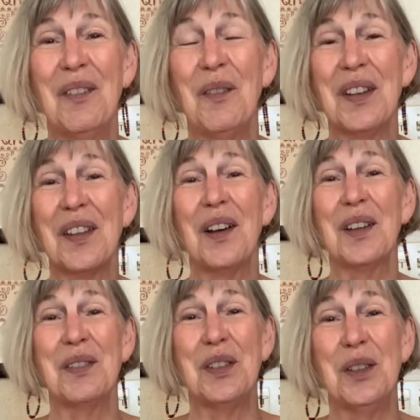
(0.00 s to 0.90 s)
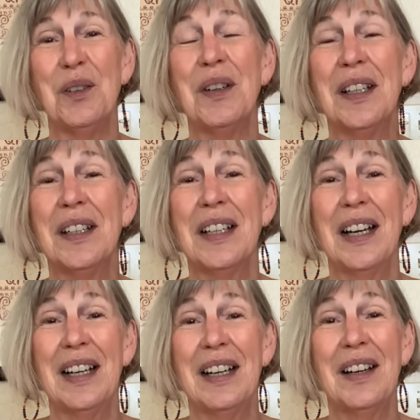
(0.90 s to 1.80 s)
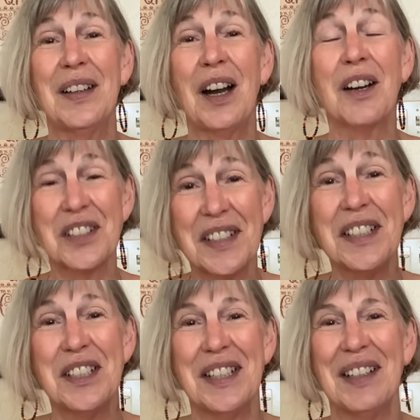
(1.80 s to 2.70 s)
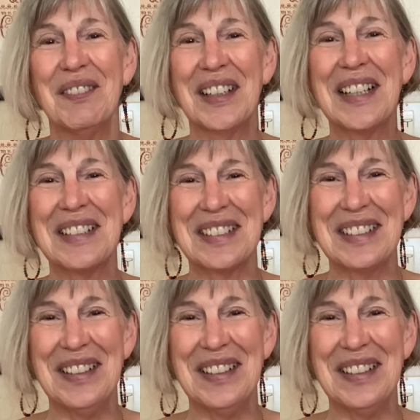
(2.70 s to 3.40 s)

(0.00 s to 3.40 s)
with all of you our stitching, because